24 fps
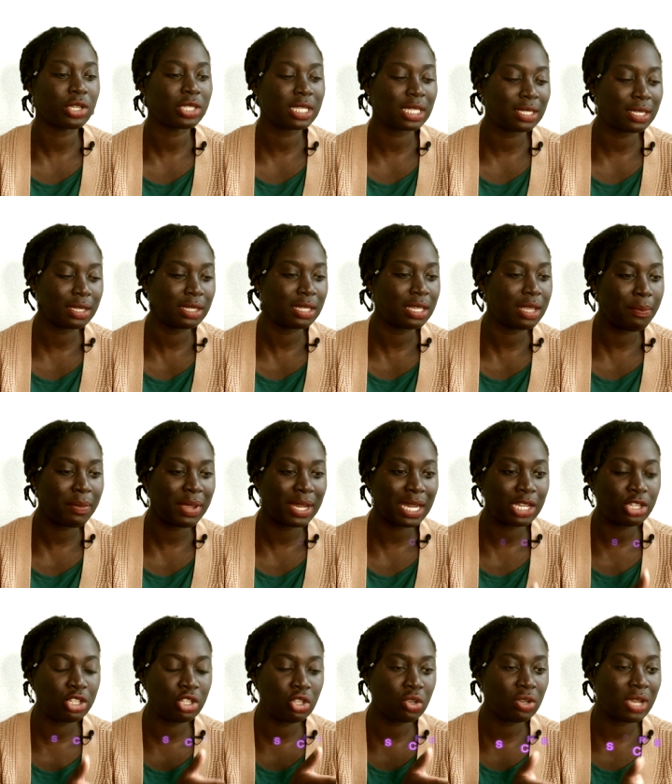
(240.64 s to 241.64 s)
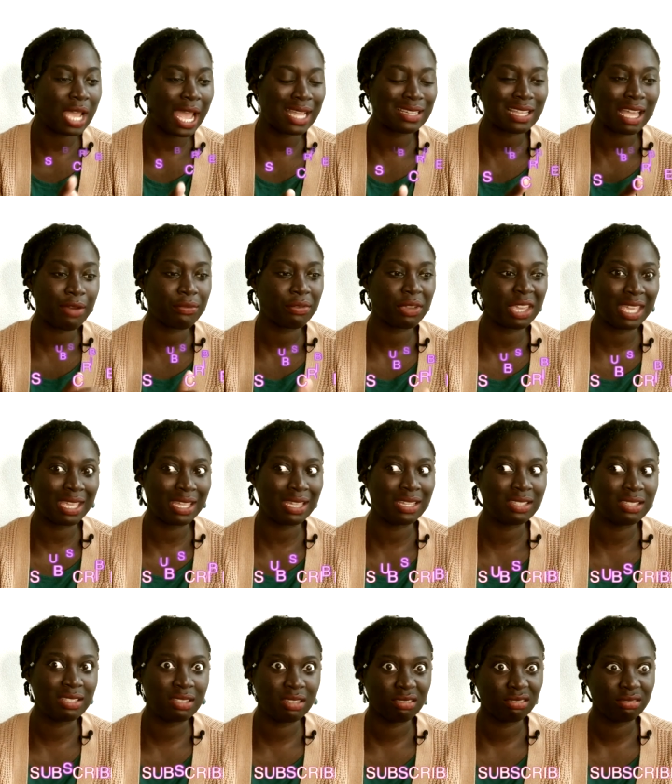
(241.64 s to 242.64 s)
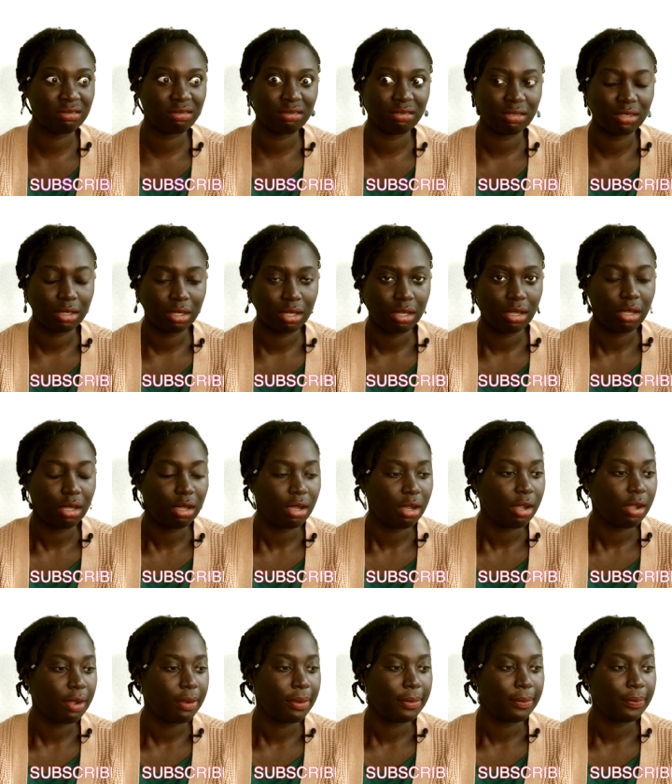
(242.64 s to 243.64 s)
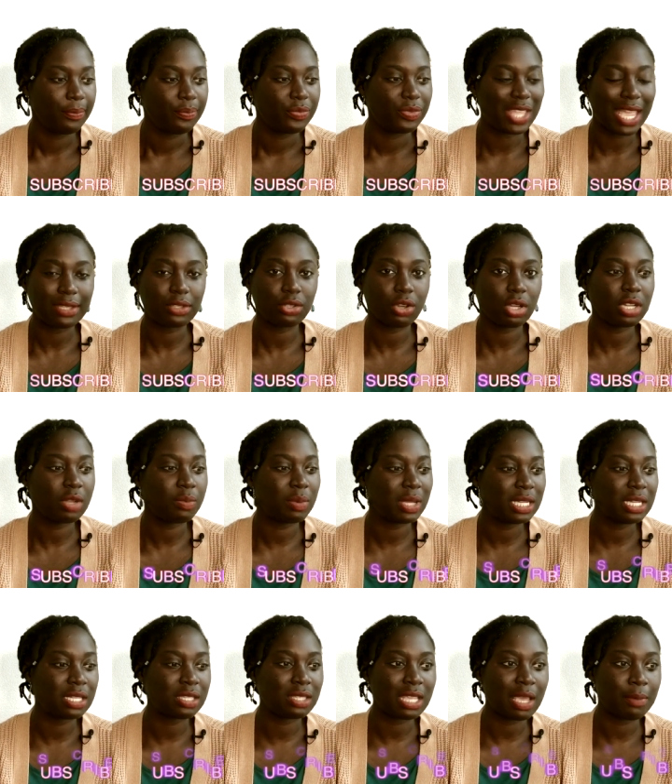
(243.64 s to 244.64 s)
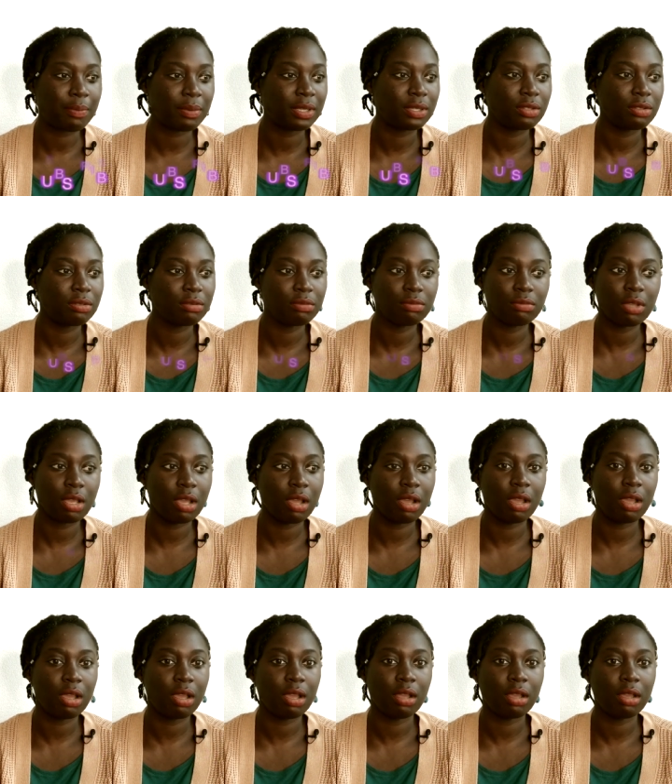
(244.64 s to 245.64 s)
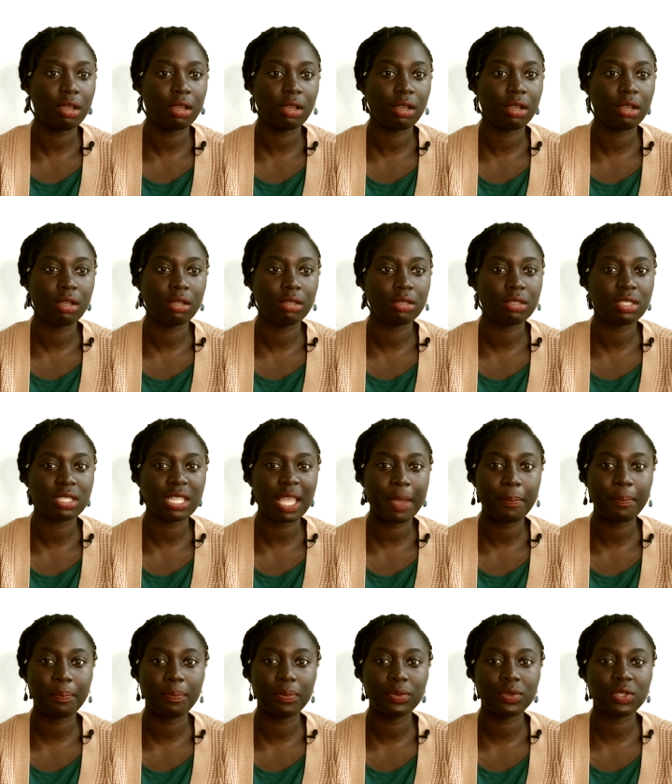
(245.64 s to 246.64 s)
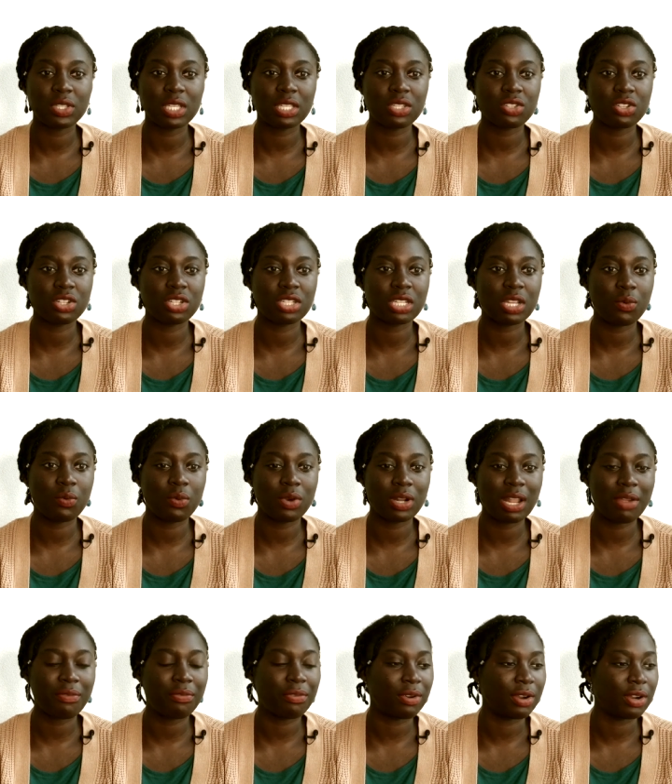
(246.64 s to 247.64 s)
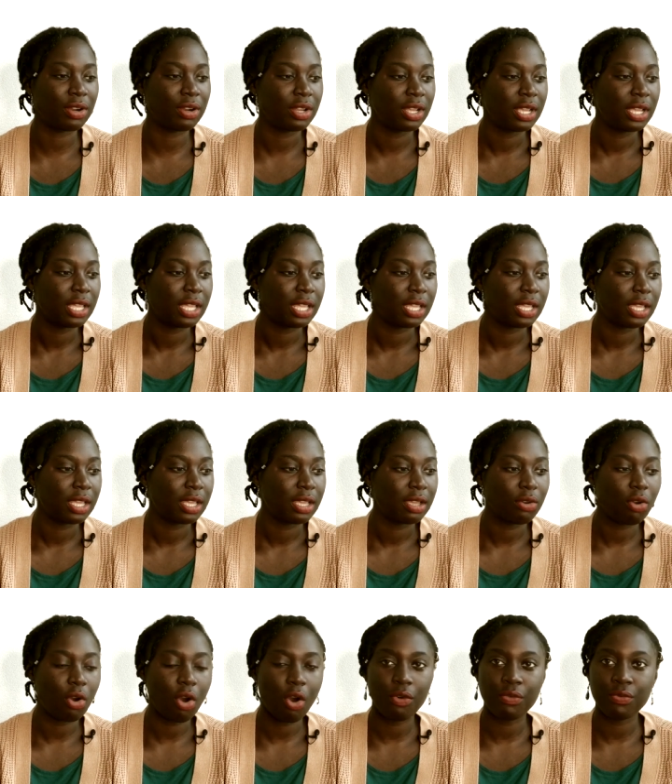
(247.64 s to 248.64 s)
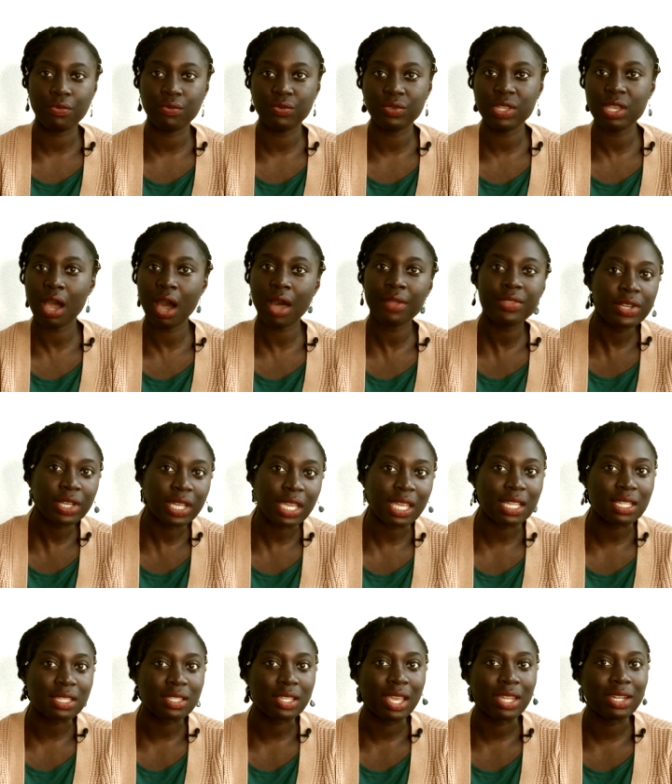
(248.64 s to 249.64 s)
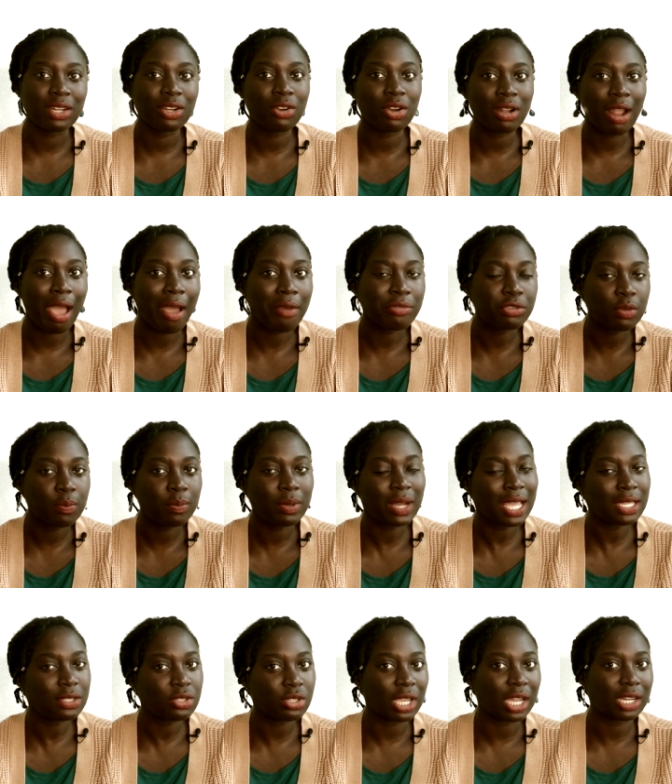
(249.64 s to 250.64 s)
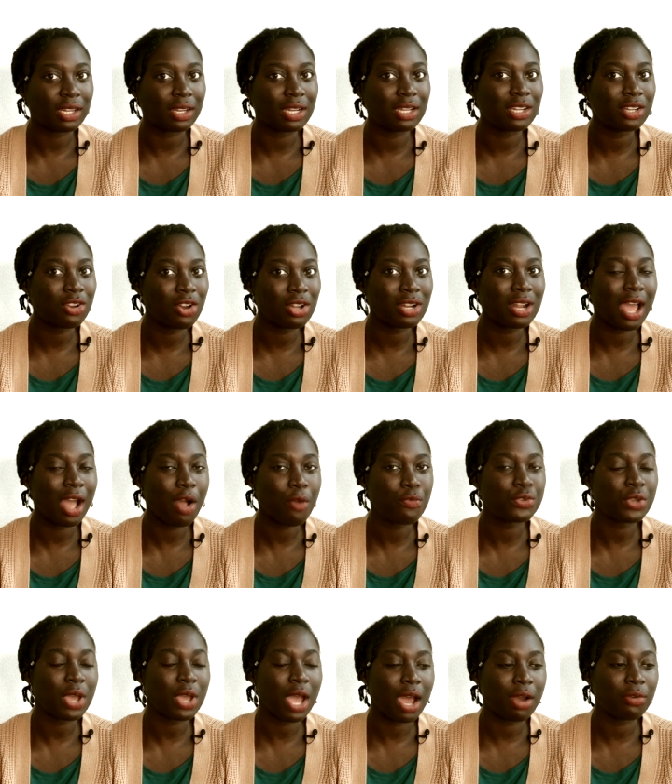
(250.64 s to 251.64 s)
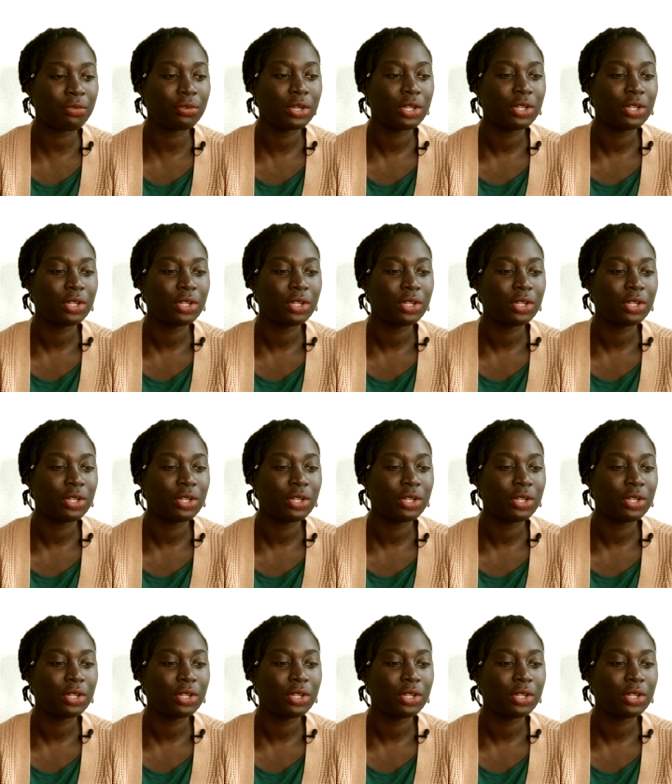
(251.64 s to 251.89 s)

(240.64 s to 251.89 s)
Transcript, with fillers: the, the minute you guys have kids, that's going to be the step uh, step sisters and whatever of the other kids and they're gonna have to play together and they're gonna have to have